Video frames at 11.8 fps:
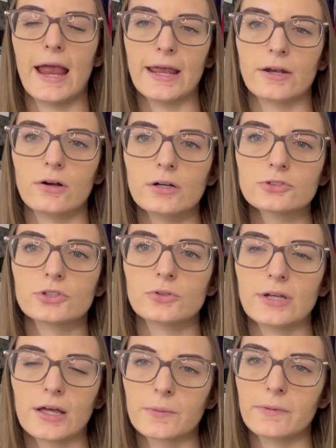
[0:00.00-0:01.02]
and also
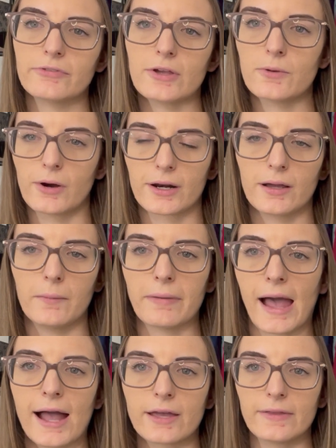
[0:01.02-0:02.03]
tell them if they want to come
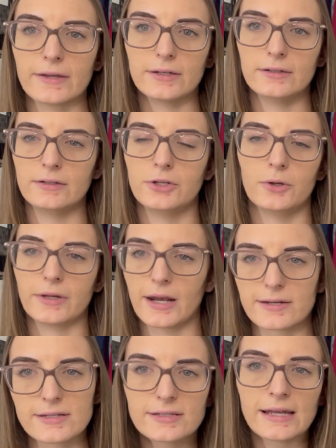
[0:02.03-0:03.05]
back, they can, you know,
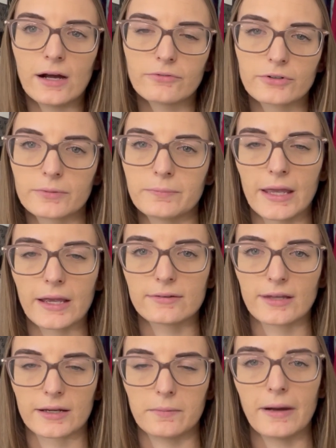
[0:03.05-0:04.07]
get a discount for being a
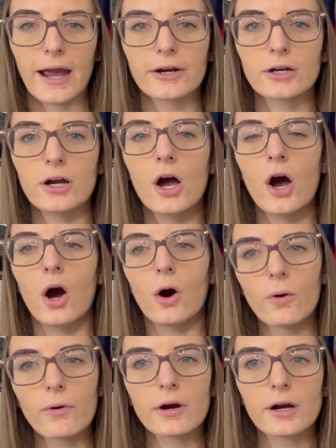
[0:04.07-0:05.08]
second buyer.
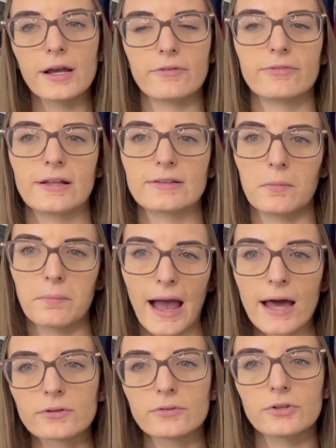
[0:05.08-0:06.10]
Or if it's a
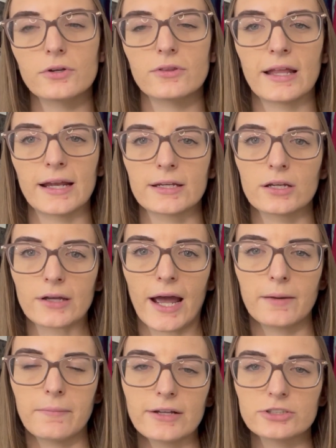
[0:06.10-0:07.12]
bad review, then I can
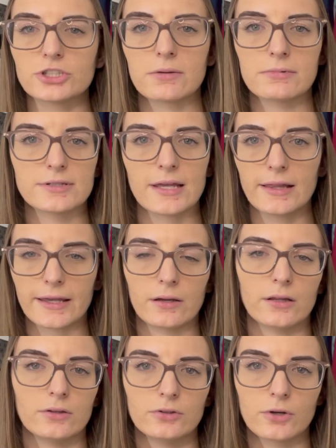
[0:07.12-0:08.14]
kind of message them and say, like,
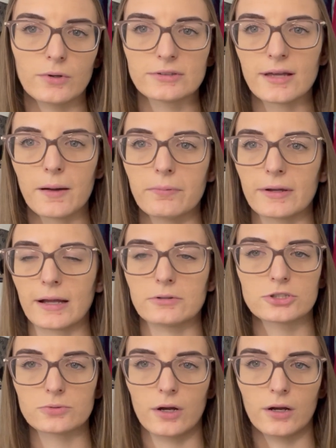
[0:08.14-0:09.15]
look, what's up? Like,
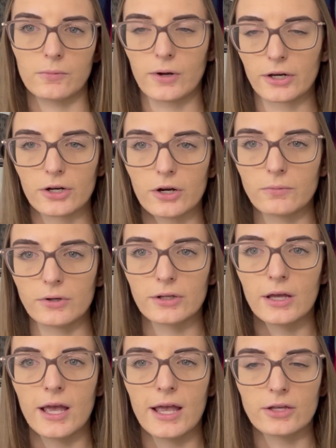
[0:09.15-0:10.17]
I want to know
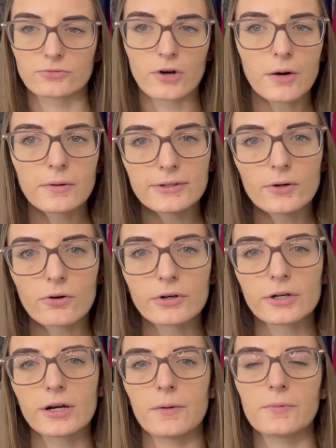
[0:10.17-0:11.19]
what is wrong with the
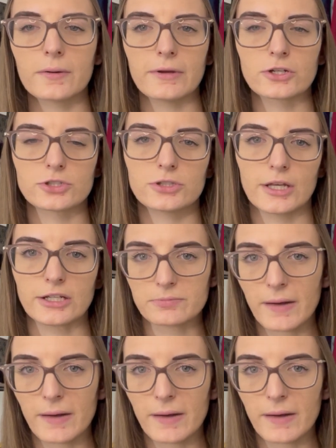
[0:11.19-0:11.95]
order. I want to make things